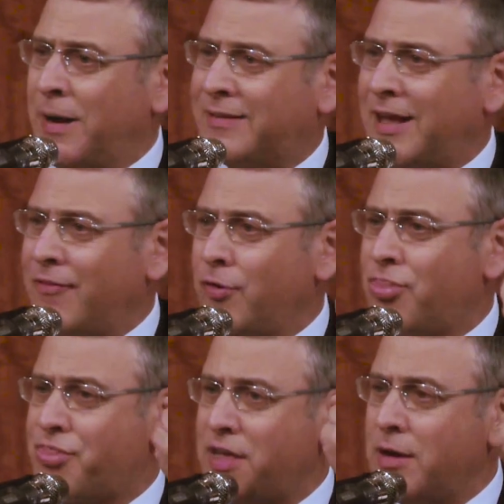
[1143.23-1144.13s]
but
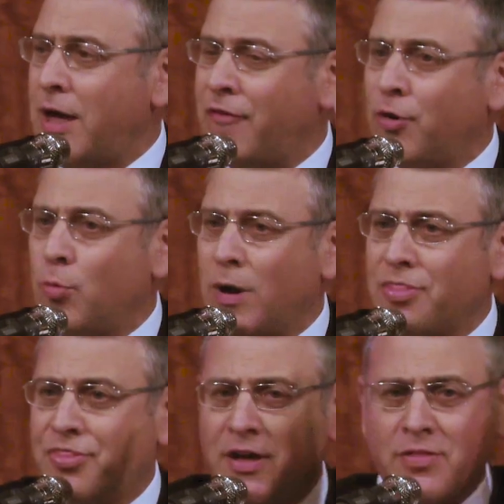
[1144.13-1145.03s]
everyone
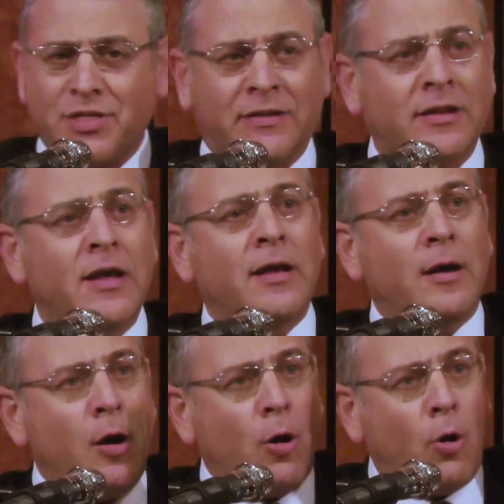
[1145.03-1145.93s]
thinks that
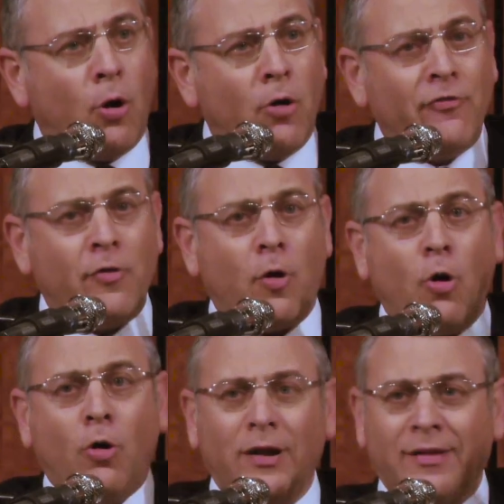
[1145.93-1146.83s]

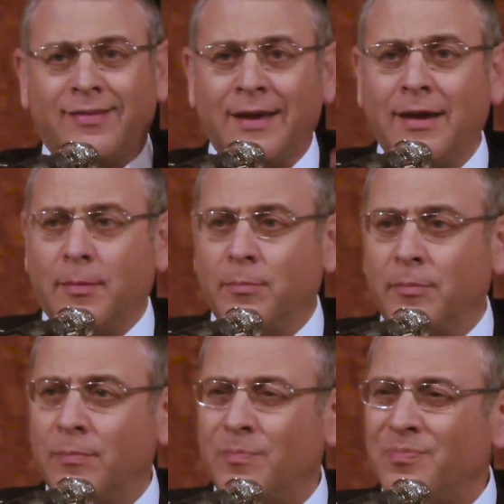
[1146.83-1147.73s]
all is
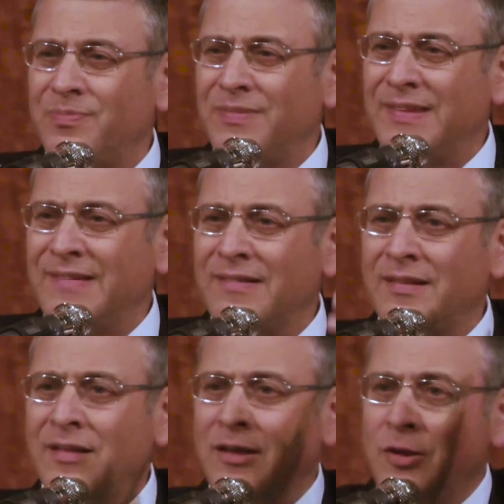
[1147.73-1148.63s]
him,
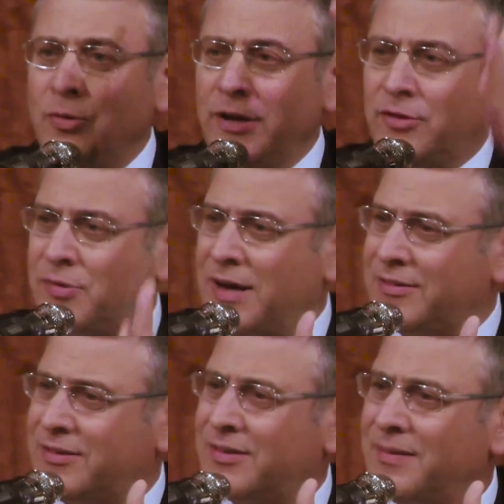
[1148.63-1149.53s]
you need to
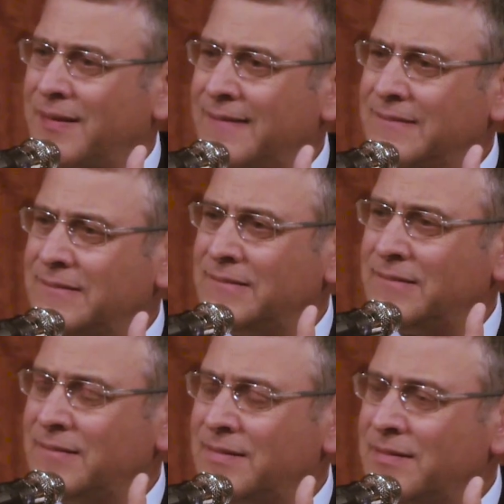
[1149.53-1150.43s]
cut.
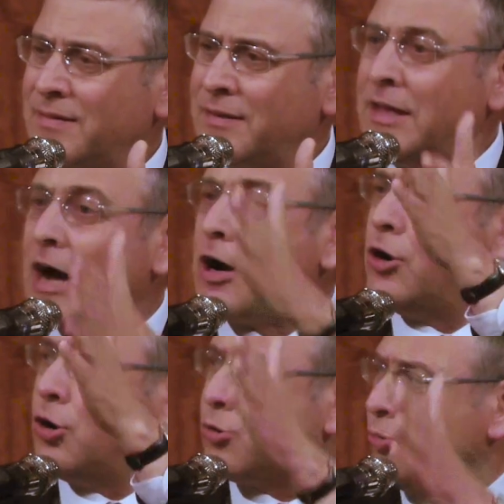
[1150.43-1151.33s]

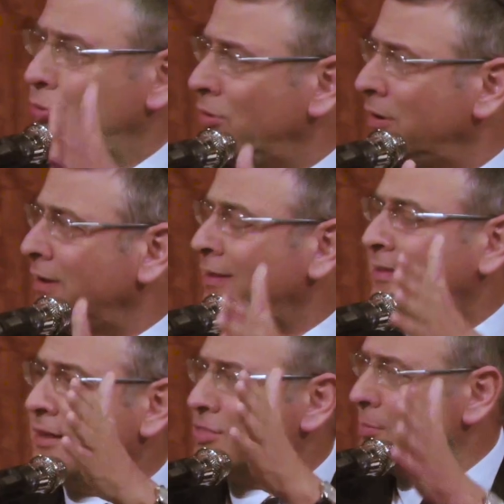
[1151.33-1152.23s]
Yachloku, said